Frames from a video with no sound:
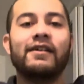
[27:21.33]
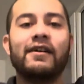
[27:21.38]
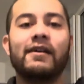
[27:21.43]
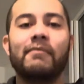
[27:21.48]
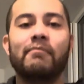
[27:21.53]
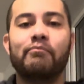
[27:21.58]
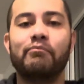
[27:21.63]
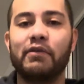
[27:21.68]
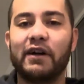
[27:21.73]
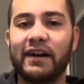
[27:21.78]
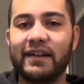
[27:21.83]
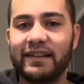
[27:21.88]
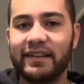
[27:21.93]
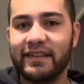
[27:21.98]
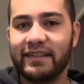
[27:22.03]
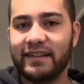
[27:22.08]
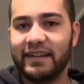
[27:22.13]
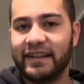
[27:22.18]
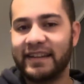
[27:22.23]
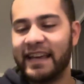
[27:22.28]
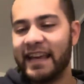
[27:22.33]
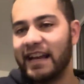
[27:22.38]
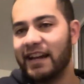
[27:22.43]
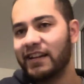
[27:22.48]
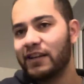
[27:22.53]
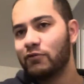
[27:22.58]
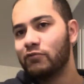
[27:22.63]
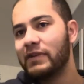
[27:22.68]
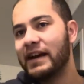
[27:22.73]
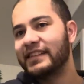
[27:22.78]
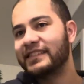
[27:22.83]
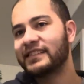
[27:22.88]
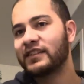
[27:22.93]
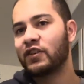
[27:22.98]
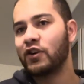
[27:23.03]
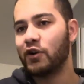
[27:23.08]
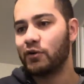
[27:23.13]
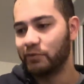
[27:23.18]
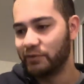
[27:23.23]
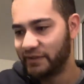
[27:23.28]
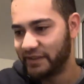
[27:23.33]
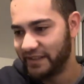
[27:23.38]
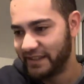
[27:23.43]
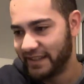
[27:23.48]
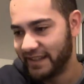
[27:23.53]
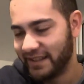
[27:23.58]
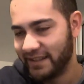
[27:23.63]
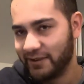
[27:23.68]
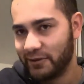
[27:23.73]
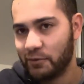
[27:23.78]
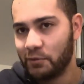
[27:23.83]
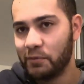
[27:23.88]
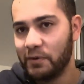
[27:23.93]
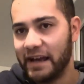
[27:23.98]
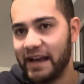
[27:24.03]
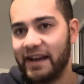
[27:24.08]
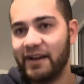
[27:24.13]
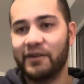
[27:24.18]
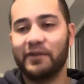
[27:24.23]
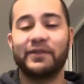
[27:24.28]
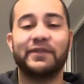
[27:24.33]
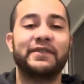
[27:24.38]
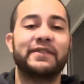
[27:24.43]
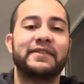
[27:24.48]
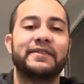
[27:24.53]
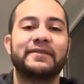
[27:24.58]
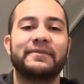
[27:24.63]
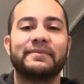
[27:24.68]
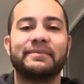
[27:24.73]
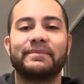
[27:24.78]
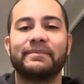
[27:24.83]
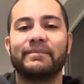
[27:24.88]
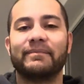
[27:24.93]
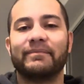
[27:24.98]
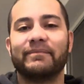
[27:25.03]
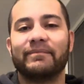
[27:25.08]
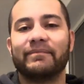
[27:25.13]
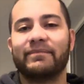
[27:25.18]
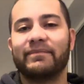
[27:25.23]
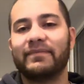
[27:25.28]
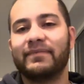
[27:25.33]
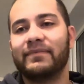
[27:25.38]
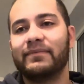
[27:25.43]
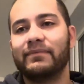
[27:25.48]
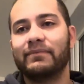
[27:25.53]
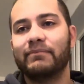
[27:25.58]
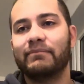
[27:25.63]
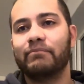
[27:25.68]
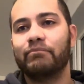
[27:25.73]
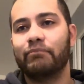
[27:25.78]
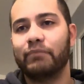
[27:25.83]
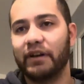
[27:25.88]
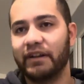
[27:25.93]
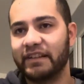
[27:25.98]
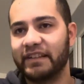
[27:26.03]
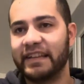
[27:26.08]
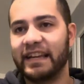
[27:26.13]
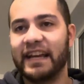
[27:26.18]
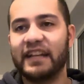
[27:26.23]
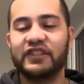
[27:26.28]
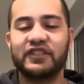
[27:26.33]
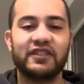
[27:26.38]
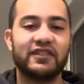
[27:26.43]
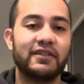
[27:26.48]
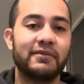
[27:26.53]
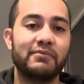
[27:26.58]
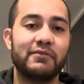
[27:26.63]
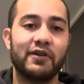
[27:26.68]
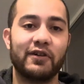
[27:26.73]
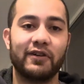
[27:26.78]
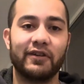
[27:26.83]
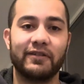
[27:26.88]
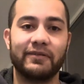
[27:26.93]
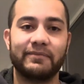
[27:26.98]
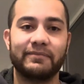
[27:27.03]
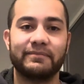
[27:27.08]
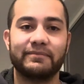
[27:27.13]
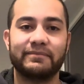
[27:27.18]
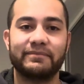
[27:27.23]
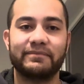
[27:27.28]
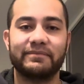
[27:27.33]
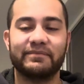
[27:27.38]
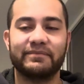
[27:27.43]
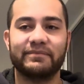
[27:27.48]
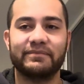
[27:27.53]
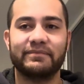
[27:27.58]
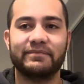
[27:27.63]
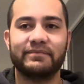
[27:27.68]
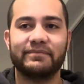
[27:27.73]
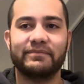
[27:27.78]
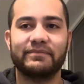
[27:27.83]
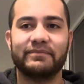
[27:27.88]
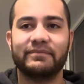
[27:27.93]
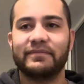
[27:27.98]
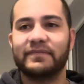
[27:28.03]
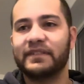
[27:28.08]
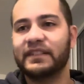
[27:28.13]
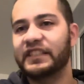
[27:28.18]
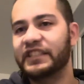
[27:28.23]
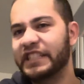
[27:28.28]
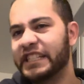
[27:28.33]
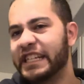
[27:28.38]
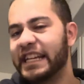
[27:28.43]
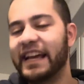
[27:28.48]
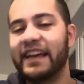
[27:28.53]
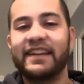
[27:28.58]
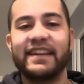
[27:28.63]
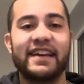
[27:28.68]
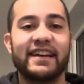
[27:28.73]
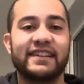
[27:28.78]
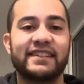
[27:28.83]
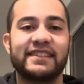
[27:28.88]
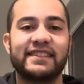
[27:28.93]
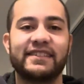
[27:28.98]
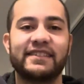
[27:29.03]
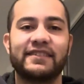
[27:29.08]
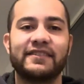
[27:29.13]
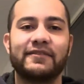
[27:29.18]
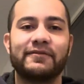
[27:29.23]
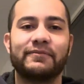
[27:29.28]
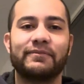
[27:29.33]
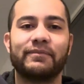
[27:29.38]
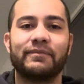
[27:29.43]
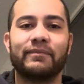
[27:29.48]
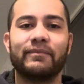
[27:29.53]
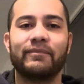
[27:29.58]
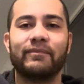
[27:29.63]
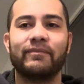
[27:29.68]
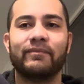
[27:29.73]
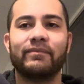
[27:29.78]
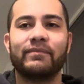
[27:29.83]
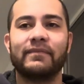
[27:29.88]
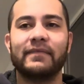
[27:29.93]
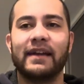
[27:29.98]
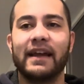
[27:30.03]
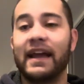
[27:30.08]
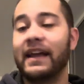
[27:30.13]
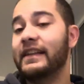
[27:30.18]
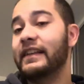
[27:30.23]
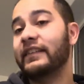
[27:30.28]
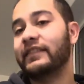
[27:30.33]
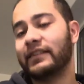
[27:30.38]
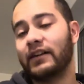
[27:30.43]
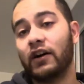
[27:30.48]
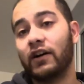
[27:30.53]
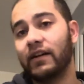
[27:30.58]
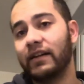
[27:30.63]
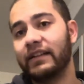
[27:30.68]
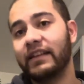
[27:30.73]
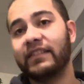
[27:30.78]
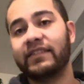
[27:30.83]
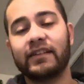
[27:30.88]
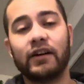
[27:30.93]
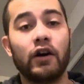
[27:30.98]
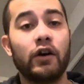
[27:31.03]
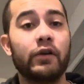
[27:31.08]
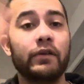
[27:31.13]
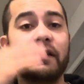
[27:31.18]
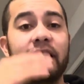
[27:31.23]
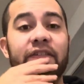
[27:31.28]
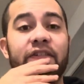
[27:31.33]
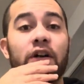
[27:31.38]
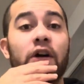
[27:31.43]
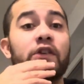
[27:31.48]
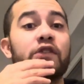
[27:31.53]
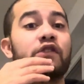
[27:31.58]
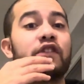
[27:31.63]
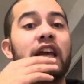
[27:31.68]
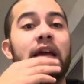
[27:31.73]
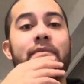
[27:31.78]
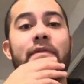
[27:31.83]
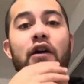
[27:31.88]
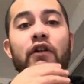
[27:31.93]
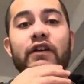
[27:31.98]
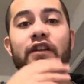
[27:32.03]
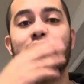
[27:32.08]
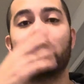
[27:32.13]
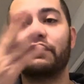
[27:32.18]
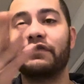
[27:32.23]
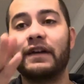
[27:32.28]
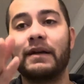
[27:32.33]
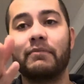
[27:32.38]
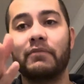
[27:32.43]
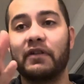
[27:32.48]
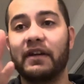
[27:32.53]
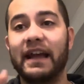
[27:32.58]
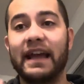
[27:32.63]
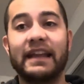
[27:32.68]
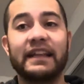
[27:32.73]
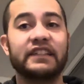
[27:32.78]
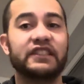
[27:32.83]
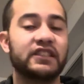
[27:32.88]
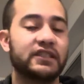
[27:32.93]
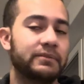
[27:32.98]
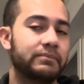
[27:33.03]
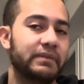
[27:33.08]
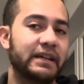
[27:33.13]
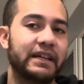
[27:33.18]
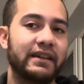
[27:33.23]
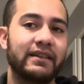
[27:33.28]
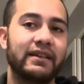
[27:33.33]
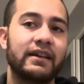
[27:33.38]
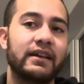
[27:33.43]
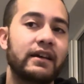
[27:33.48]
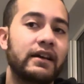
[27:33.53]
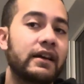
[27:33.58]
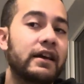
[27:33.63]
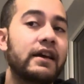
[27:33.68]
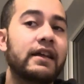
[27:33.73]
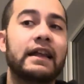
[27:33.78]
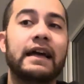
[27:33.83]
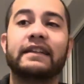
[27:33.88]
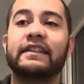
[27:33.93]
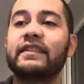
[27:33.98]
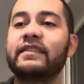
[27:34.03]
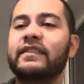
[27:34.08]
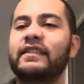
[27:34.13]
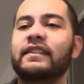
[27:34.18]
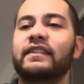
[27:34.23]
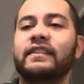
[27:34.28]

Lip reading: but the King of the West Coast? Who else but Kendrick Lamar? GNX. And this also came out in November, and it's just been like this